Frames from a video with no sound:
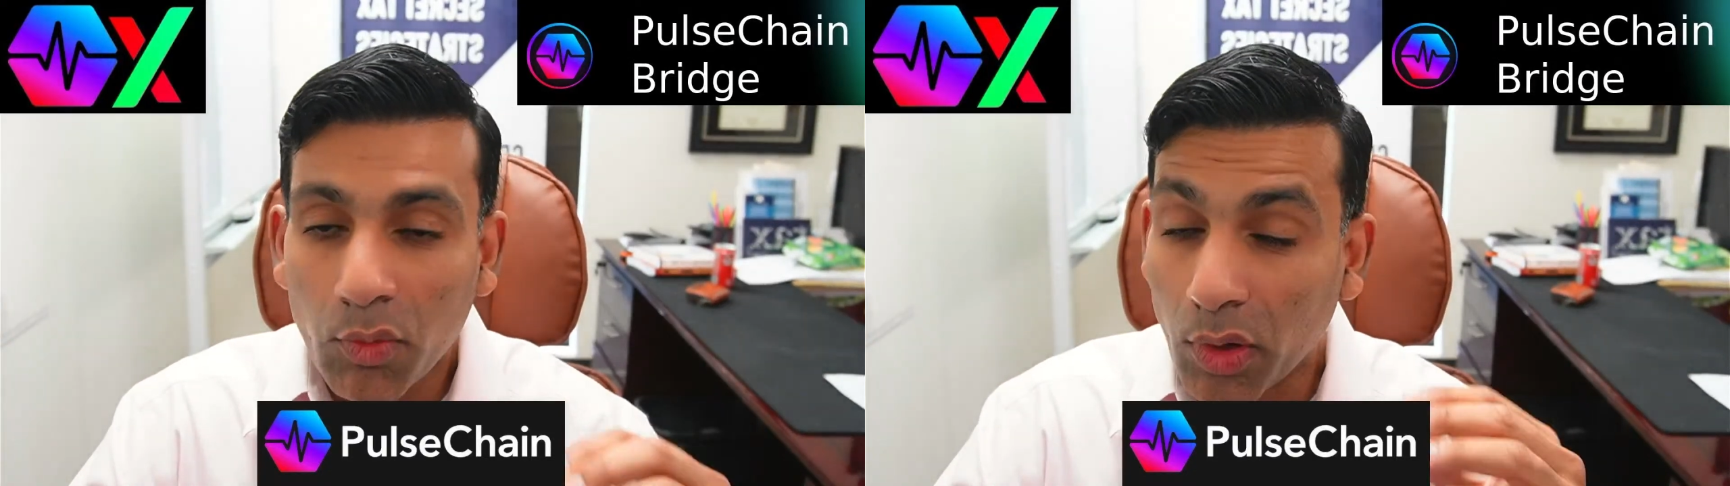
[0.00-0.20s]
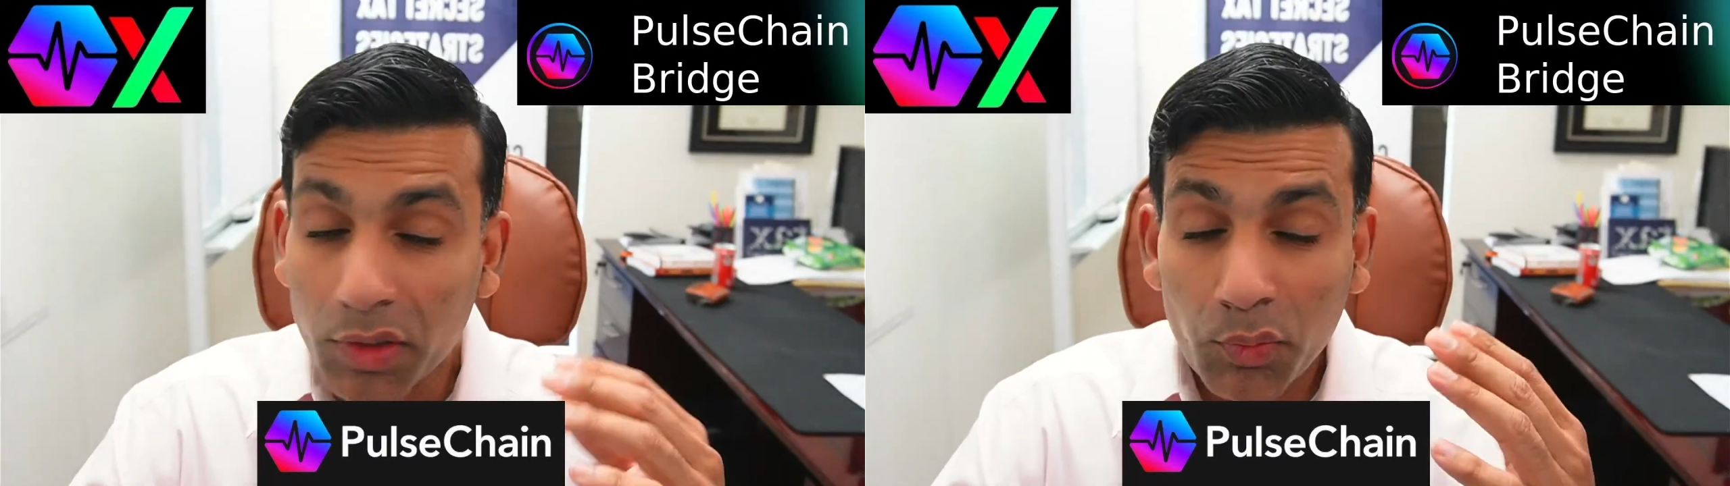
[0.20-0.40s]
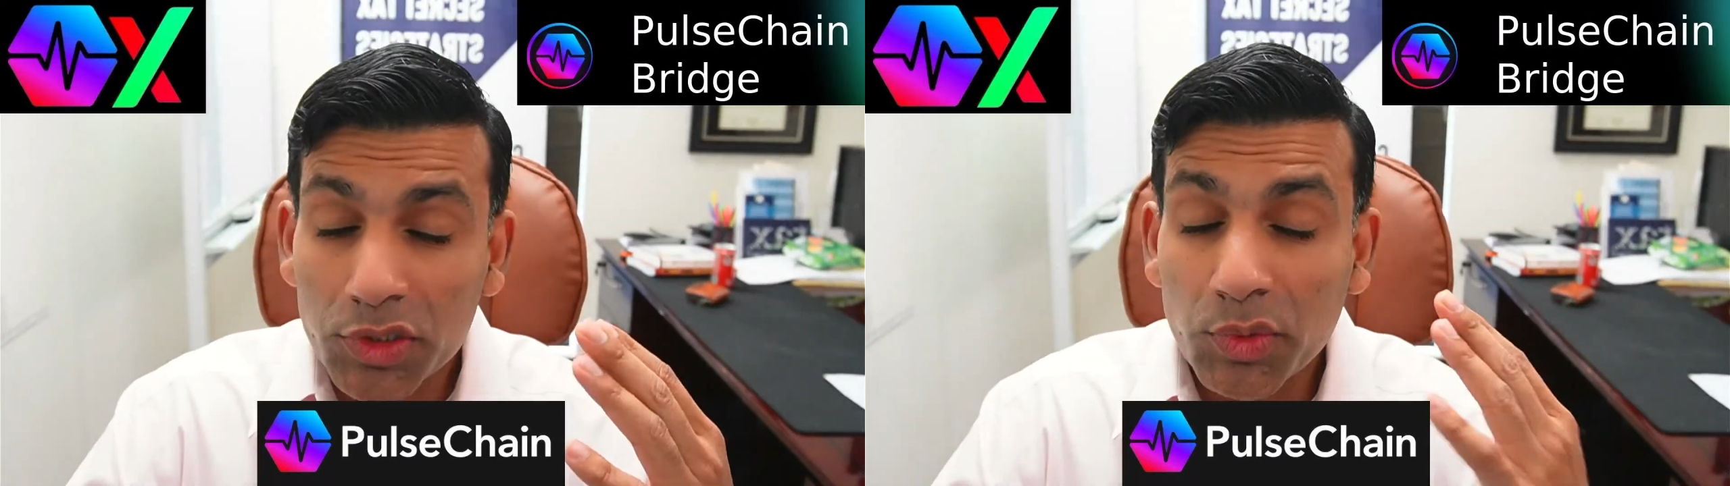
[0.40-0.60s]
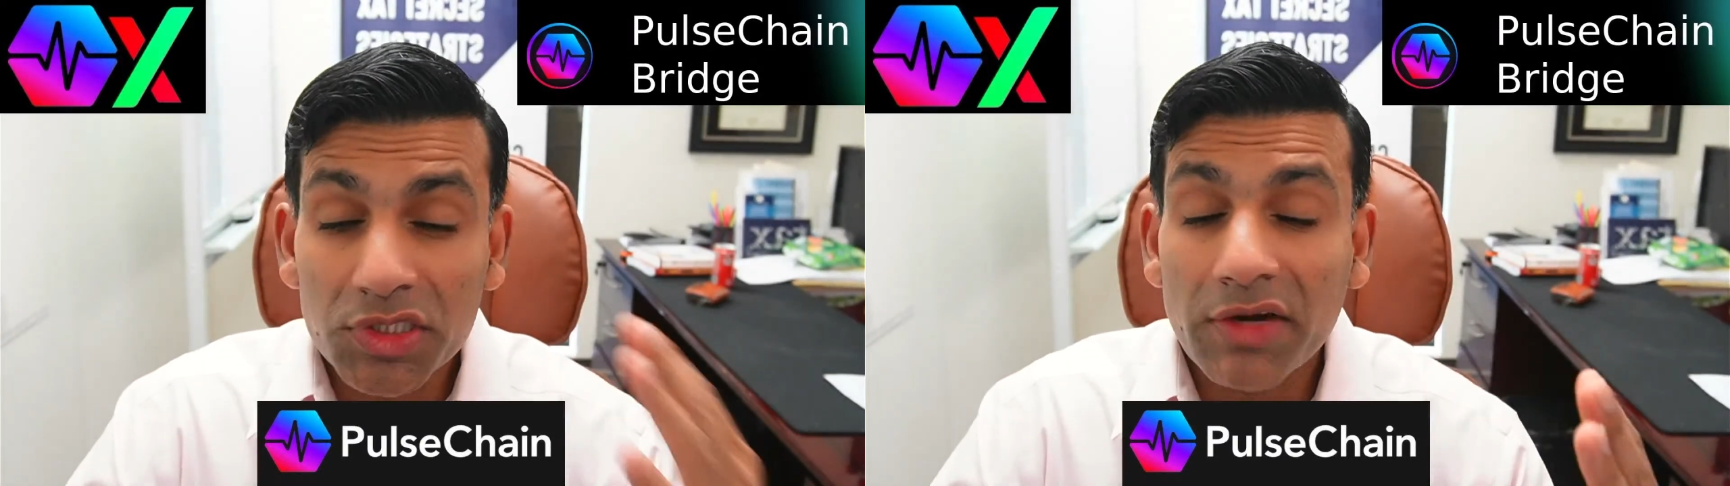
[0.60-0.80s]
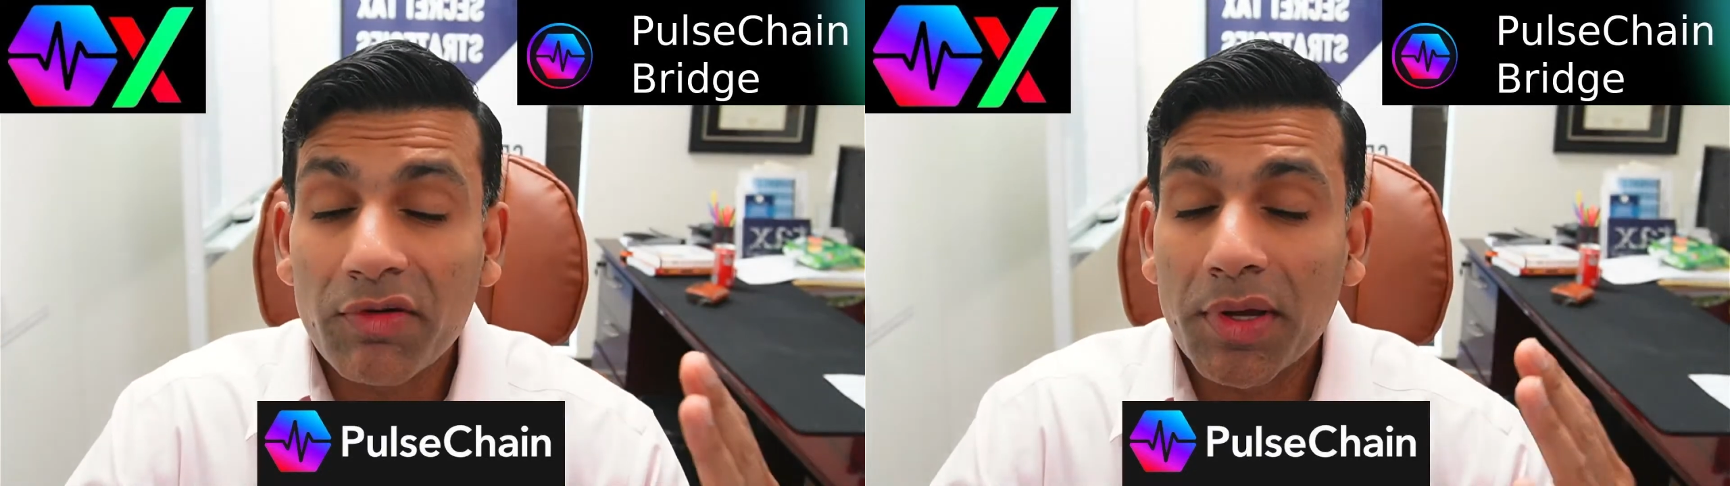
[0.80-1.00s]

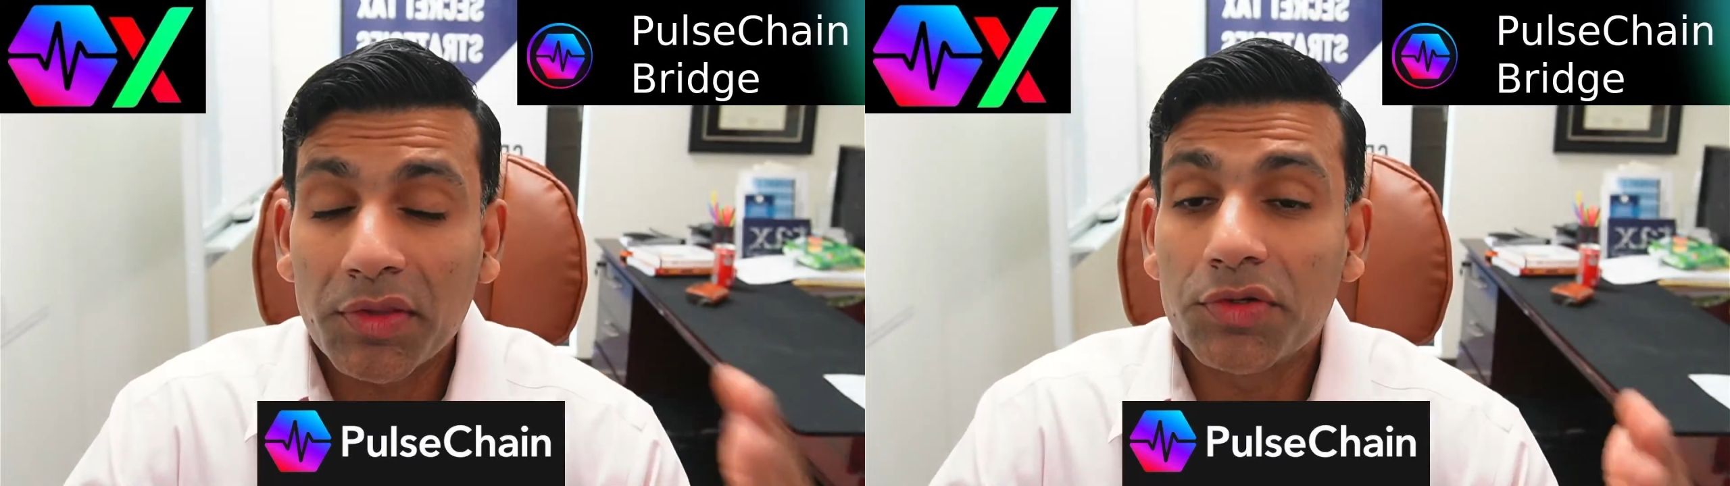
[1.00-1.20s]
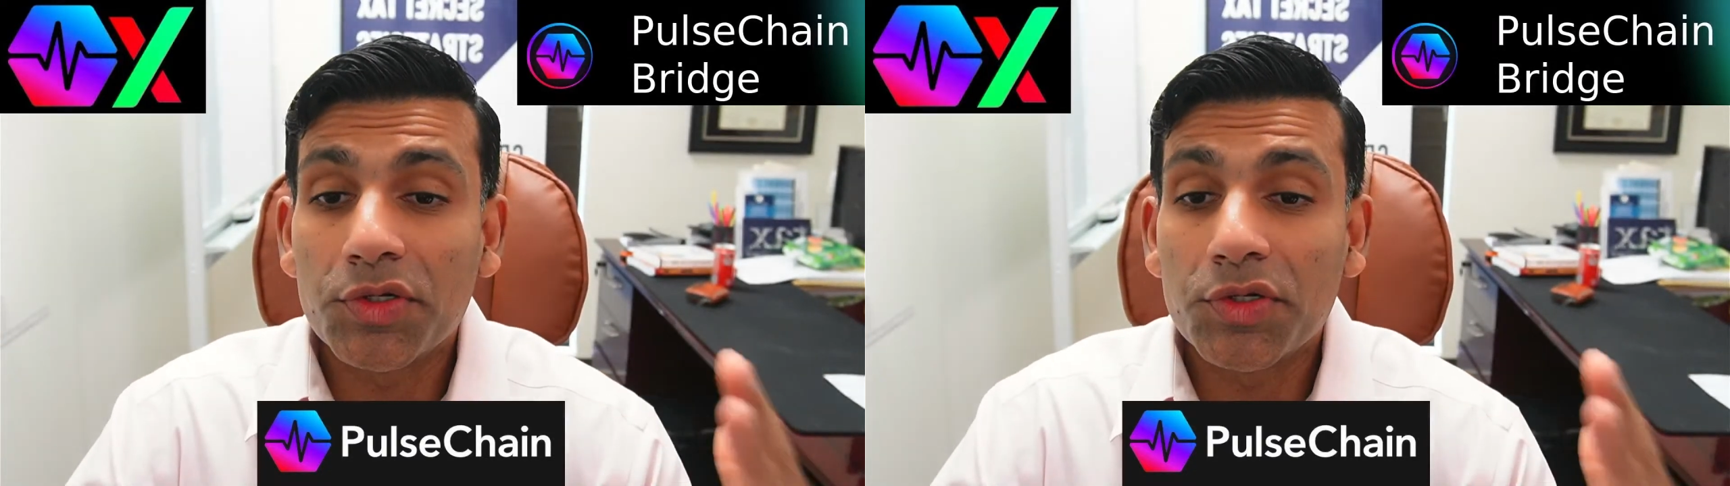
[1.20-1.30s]
whichever method you're